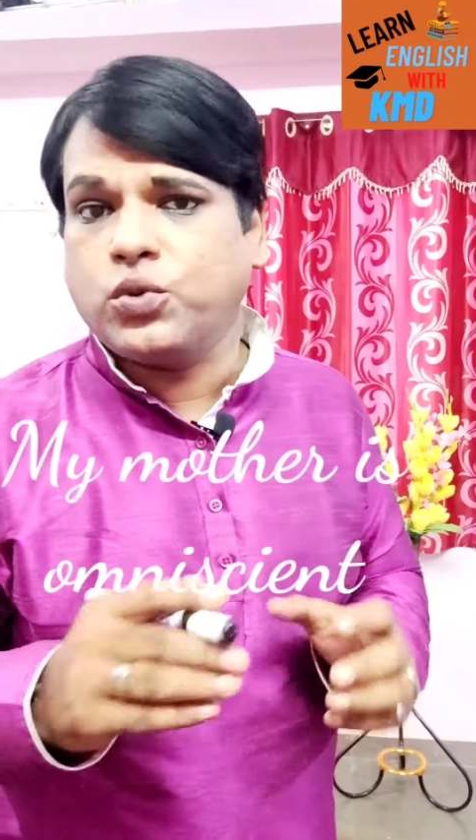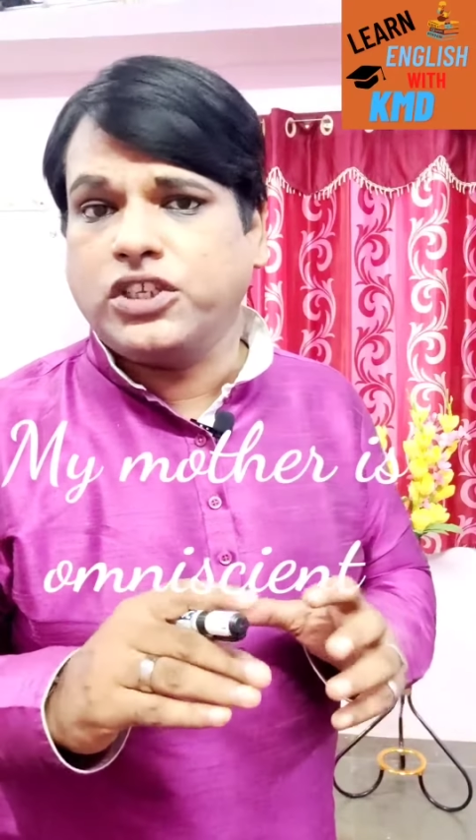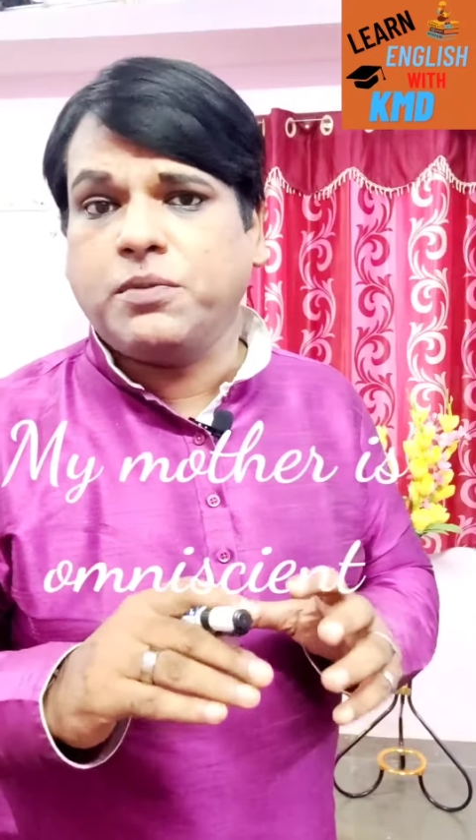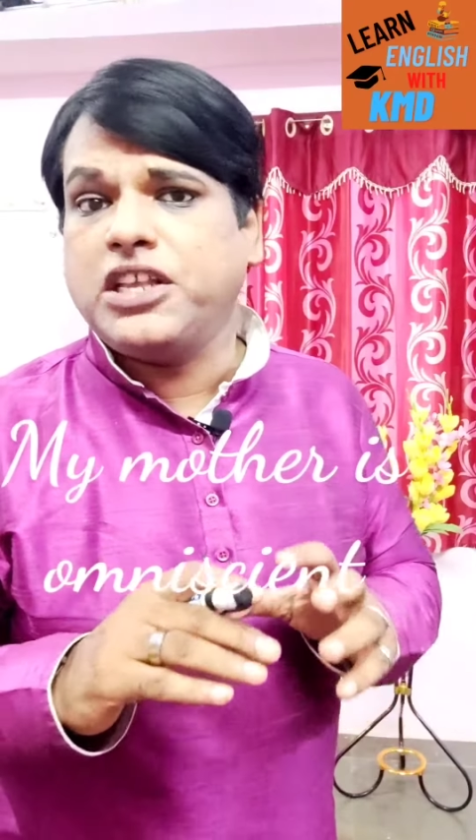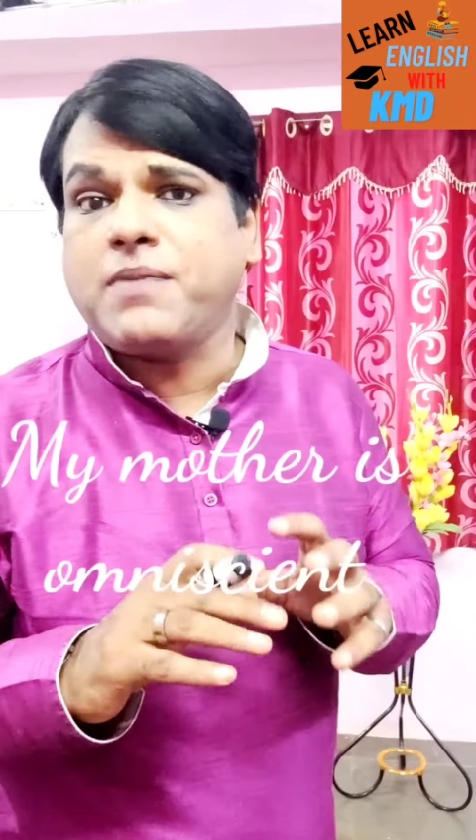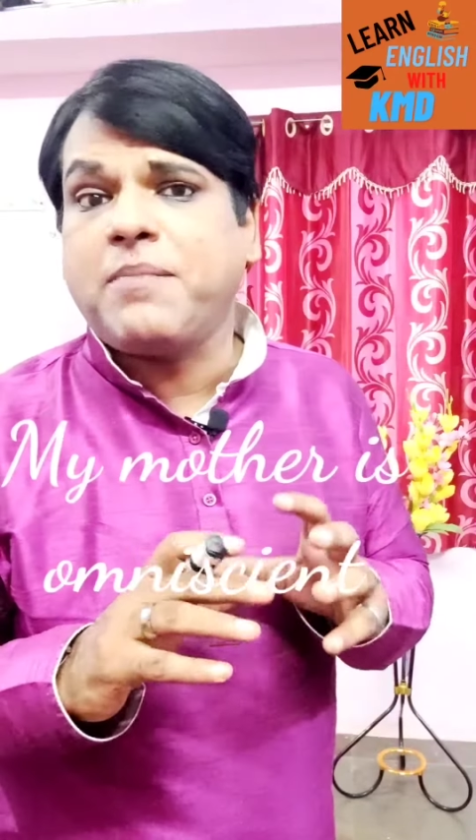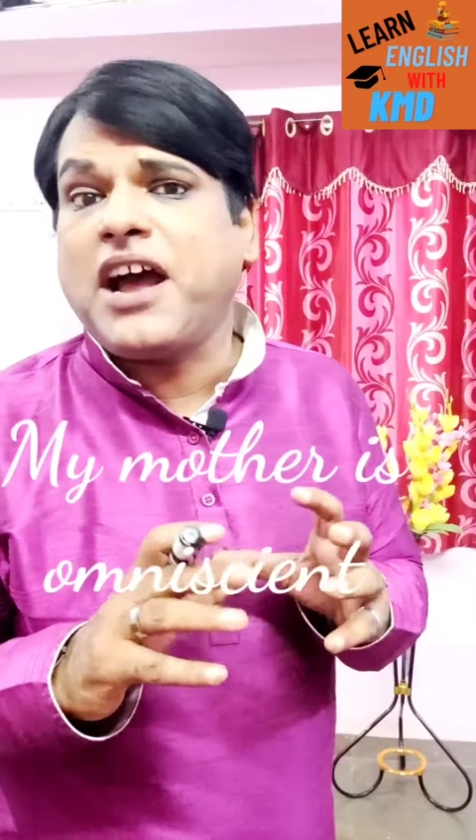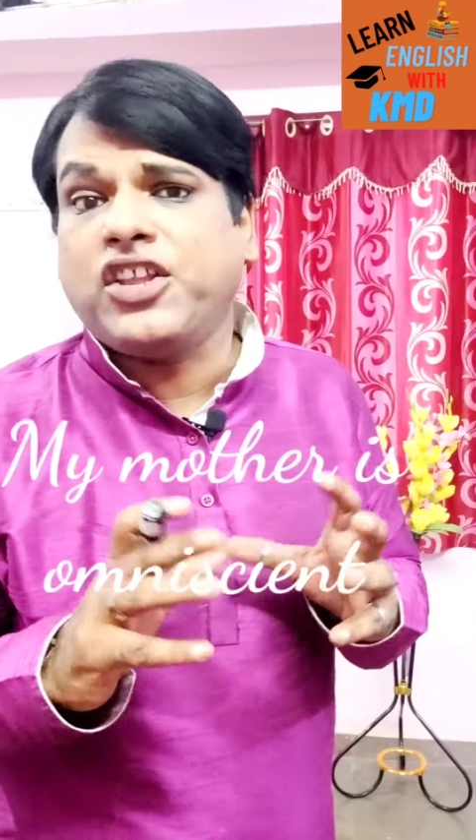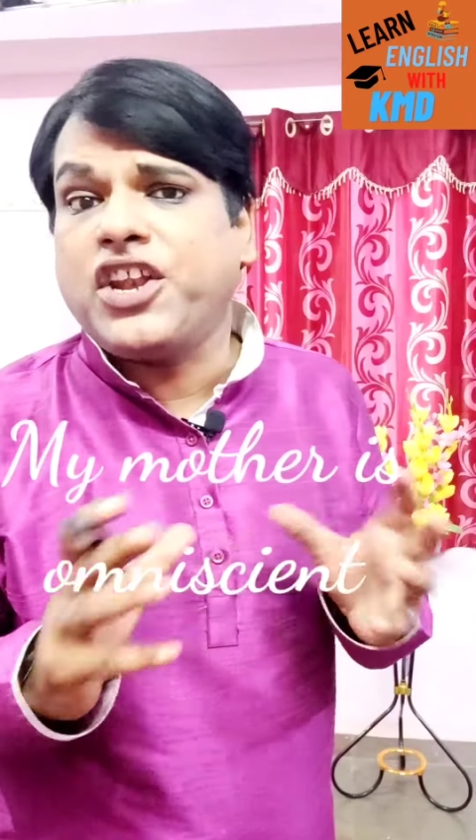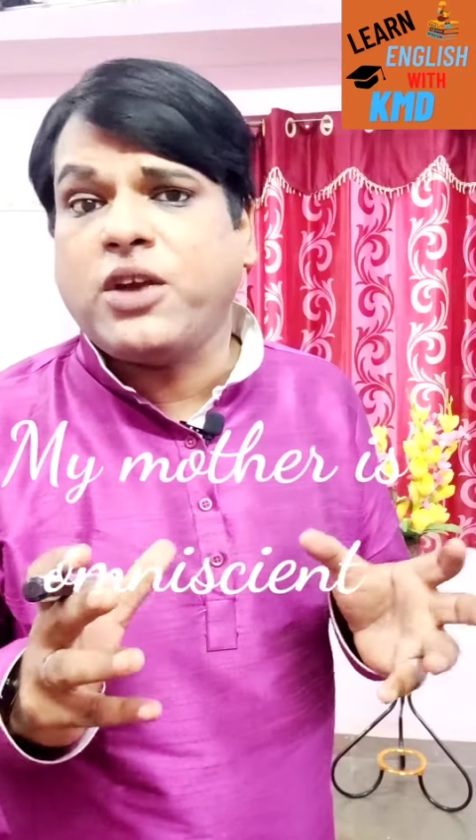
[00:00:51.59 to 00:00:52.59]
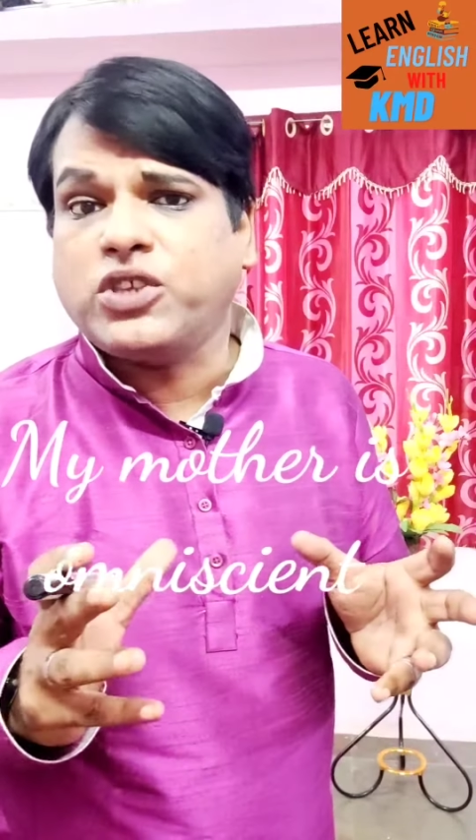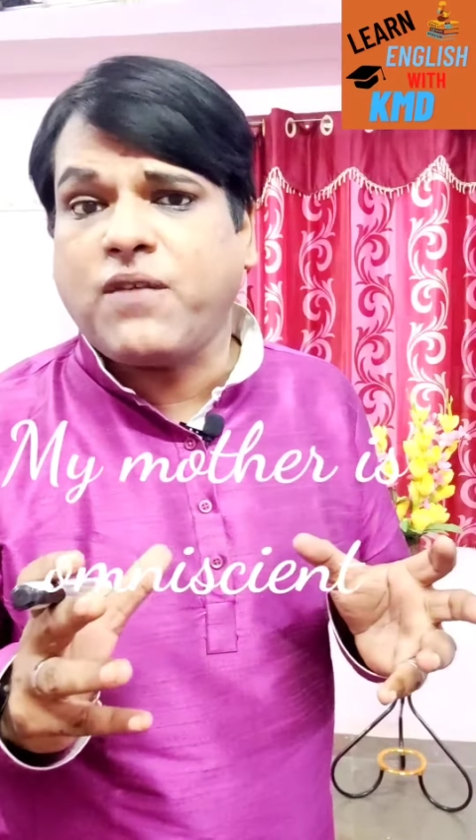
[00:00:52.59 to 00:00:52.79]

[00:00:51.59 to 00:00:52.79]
which means my mother knows